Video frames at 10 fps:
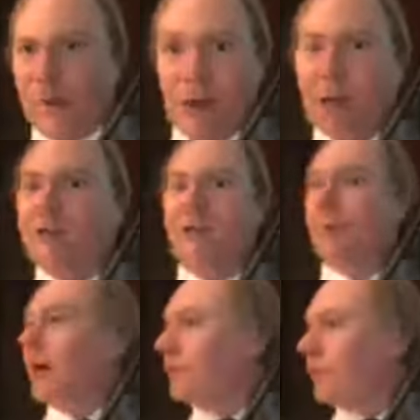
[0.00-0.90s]
I used to
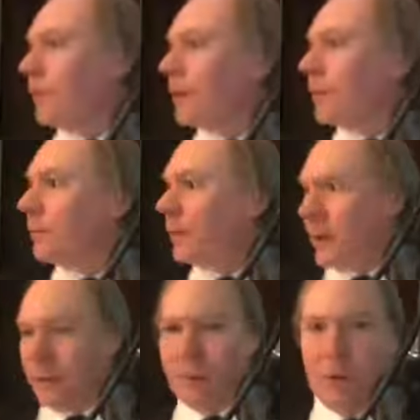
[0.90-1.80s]
write for him,
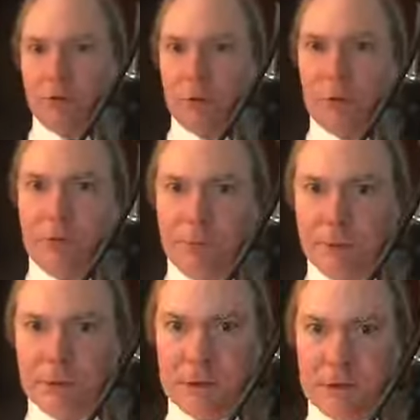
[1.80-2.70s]
Caleb Calhoun of All for
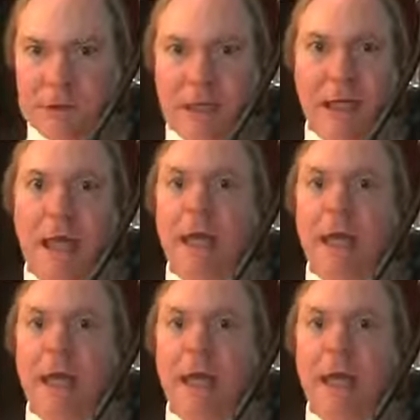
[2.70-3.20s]
Tennessee.